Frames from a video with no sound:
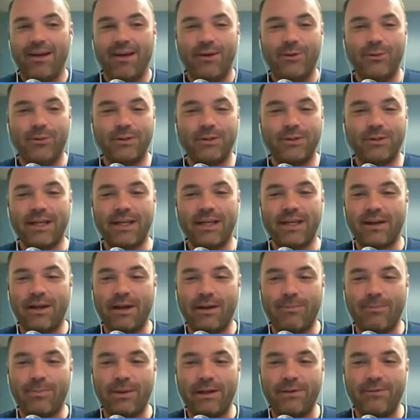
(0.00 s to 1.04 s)
we'll say,
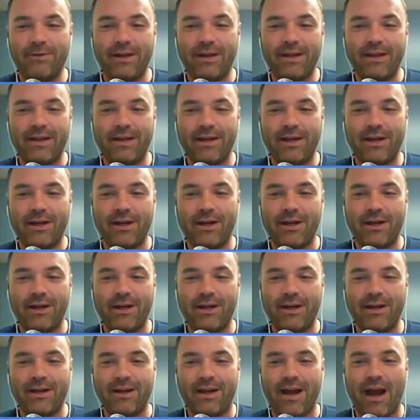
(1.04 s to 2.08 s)
a bit of
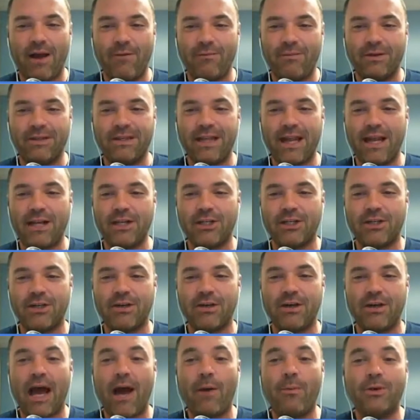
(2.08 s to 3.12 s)
a
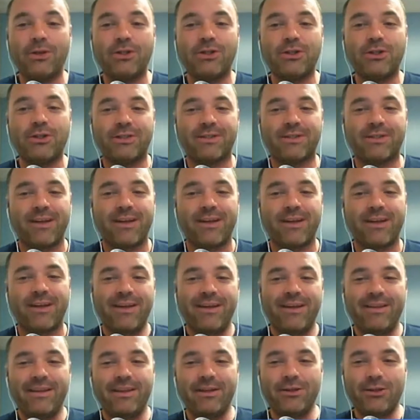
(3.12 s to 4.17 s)
confrontation, not with just
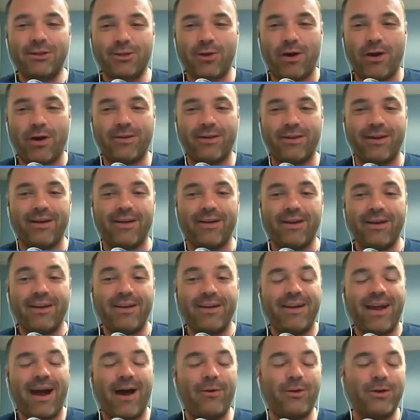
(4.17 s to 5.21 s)
the instructor,
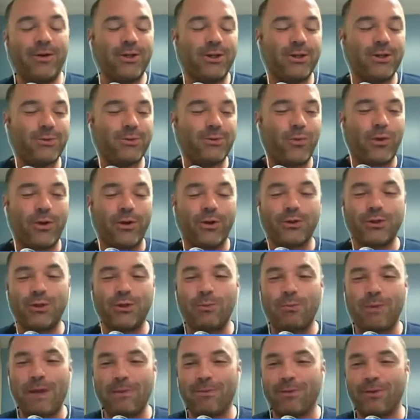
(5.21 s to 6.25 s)
not with just one or
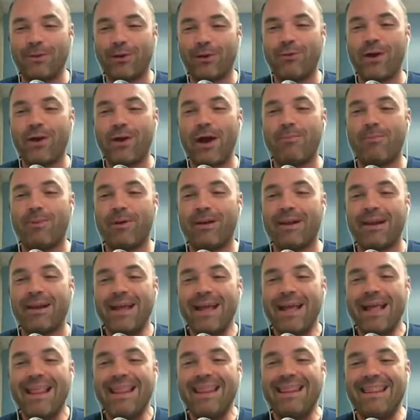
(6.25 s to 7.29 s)
two people in the crowd, but
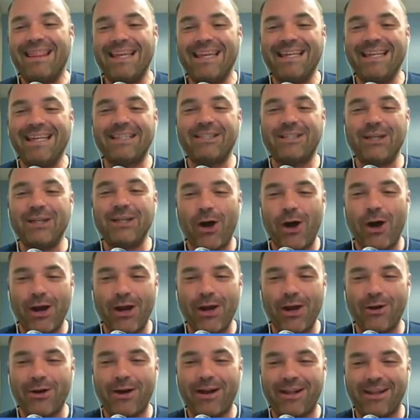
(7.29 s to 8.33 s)
the
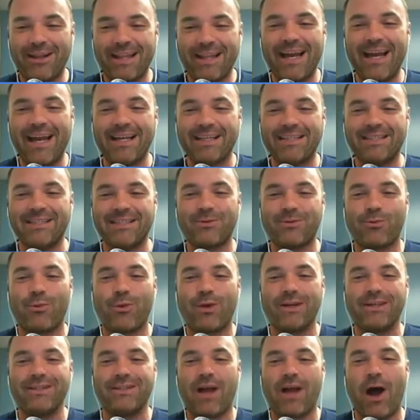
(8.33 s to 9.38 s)
entire class
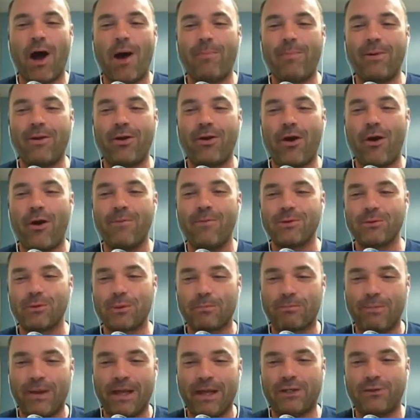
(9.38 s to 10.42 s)
was up in arms
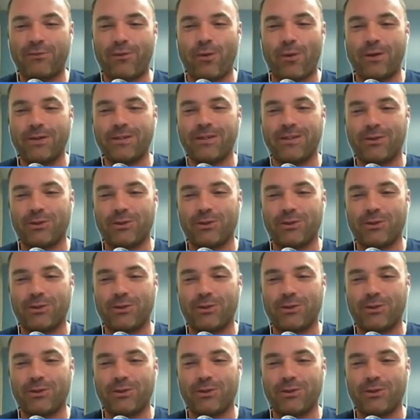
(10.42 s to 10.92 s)
with pitchforks and